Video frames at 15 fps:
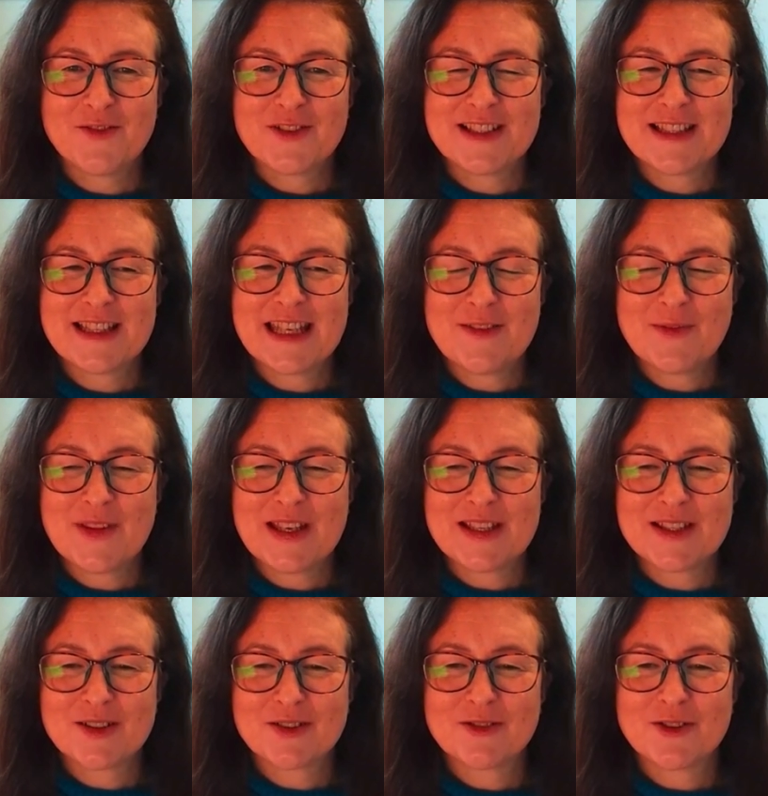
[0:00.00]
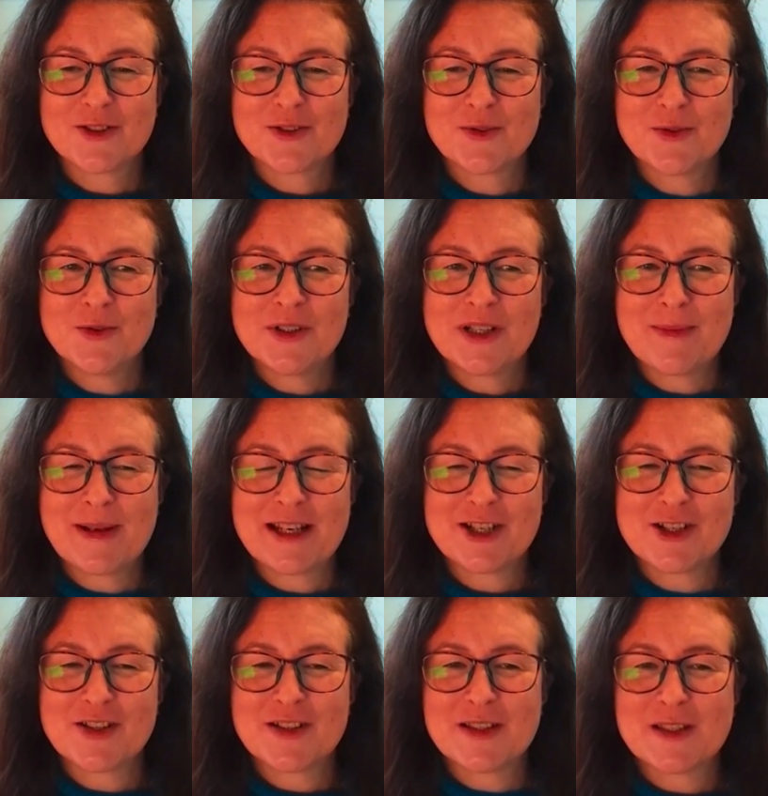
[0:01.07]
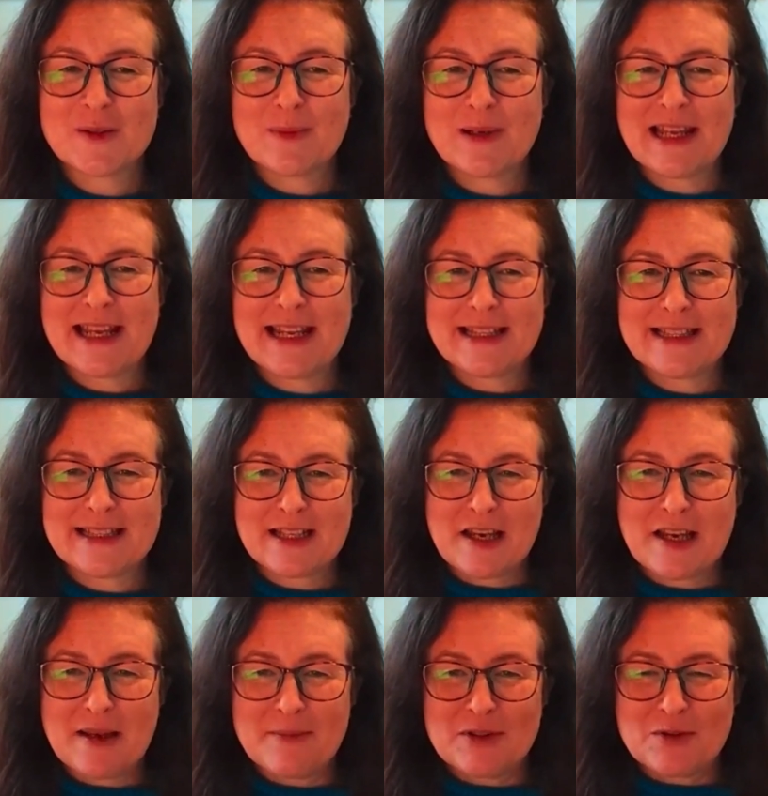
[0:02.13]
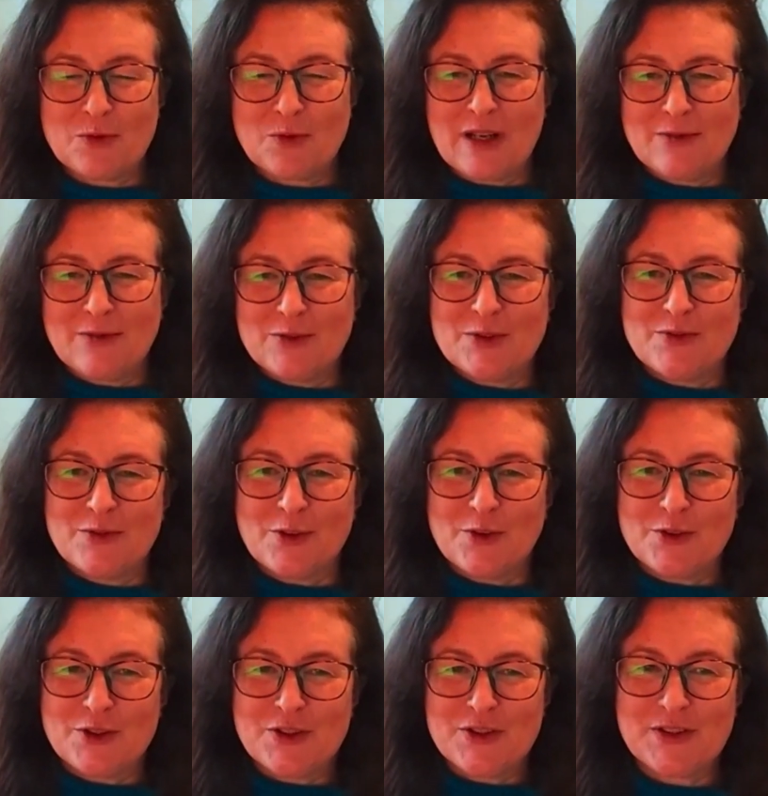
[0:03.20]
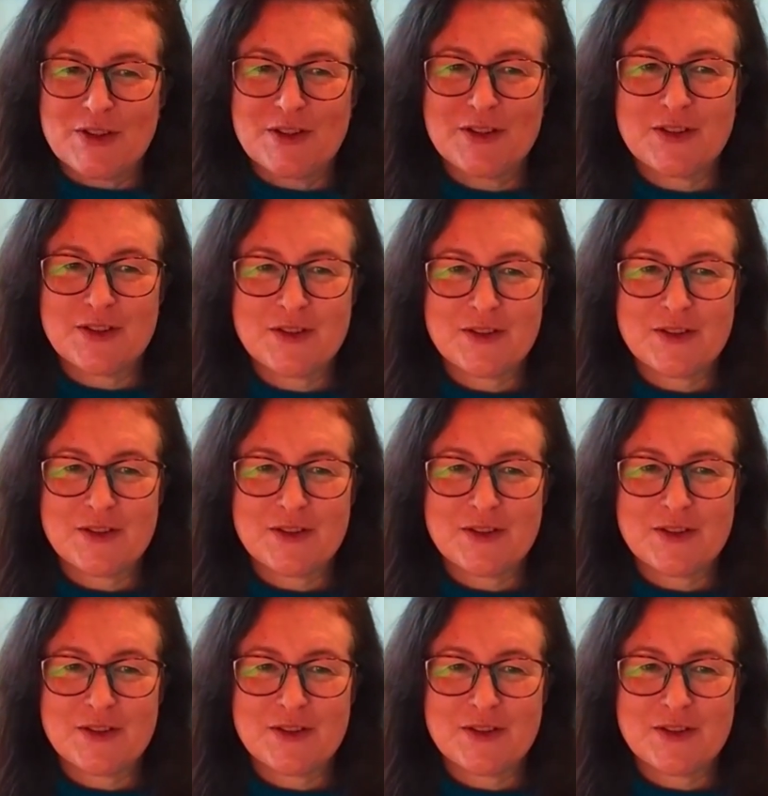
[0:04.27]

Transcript: received this across all dimensions, planes, times, and all levels of consciousness.